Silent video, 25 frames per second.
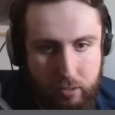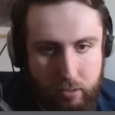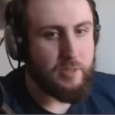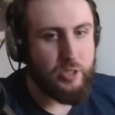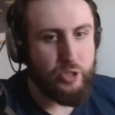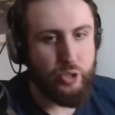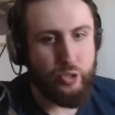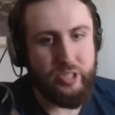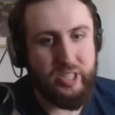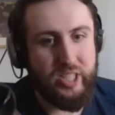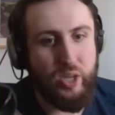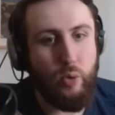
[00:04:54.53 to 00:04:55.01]

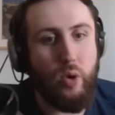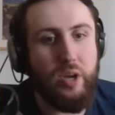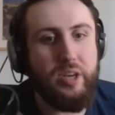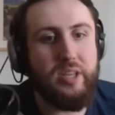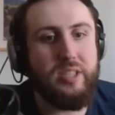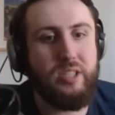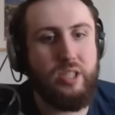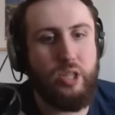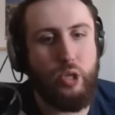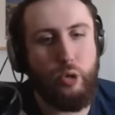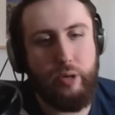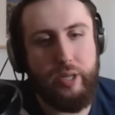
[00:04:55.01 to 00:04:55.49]
So C1
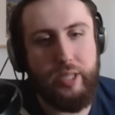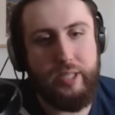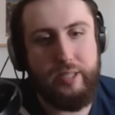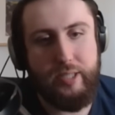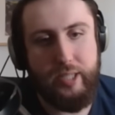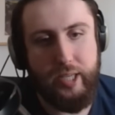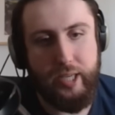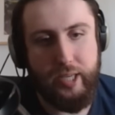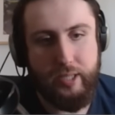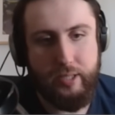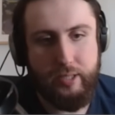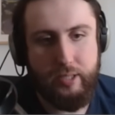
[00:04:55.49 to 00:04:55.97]
is
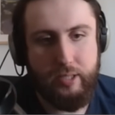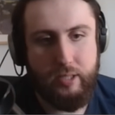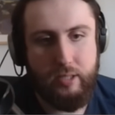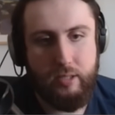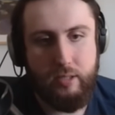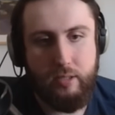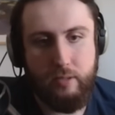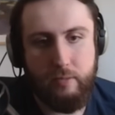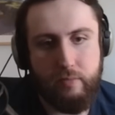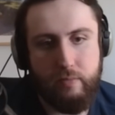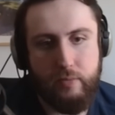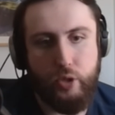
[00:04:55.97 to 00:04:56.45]
36.
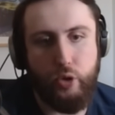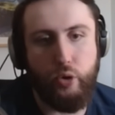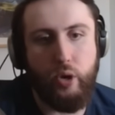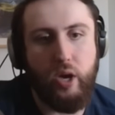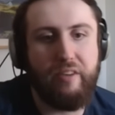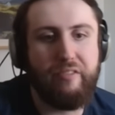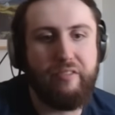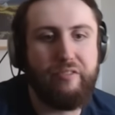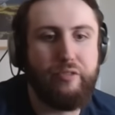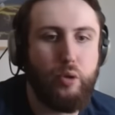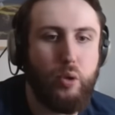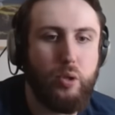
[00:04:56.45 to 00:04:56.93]
You don't
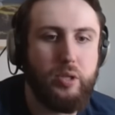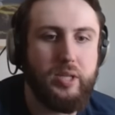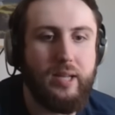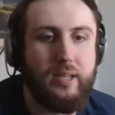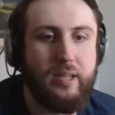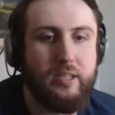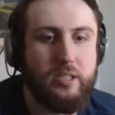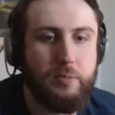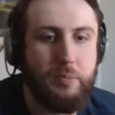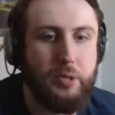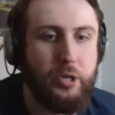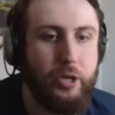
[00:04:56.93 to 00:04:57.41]
have full
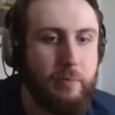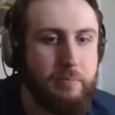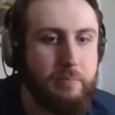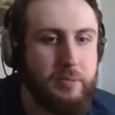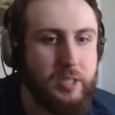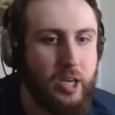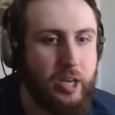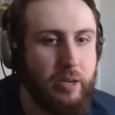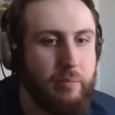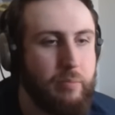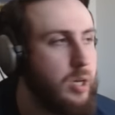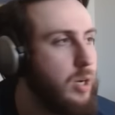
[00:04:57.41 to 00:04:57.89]
talisman
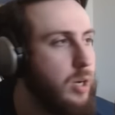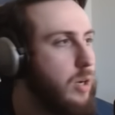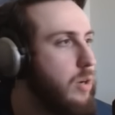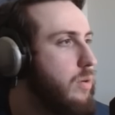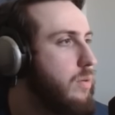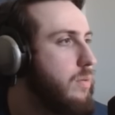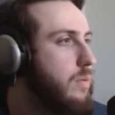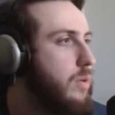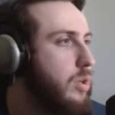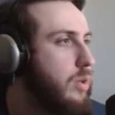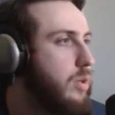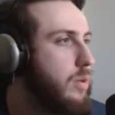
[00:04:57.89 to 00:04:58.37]
uptime
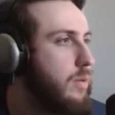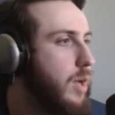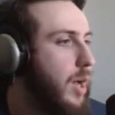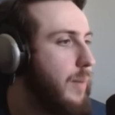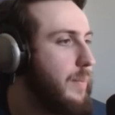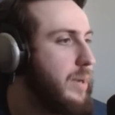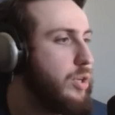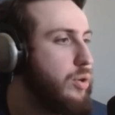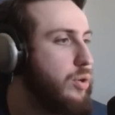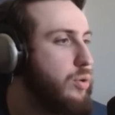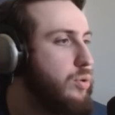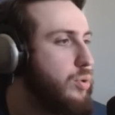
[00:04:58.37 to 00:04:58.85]
though. I
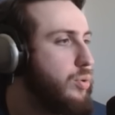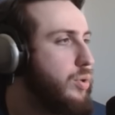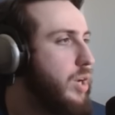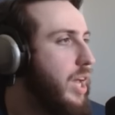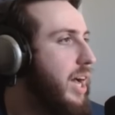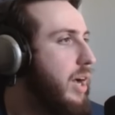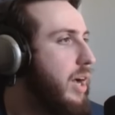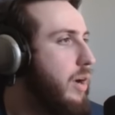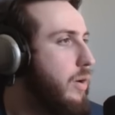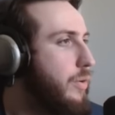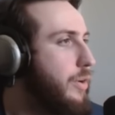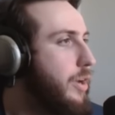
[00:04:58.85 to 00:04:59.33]
mean, you do
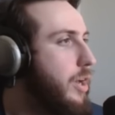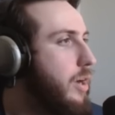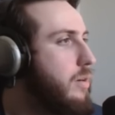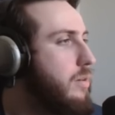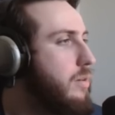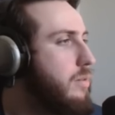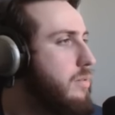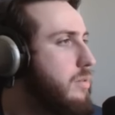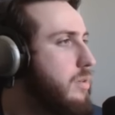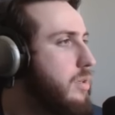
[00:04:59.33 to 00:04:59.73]
now, no?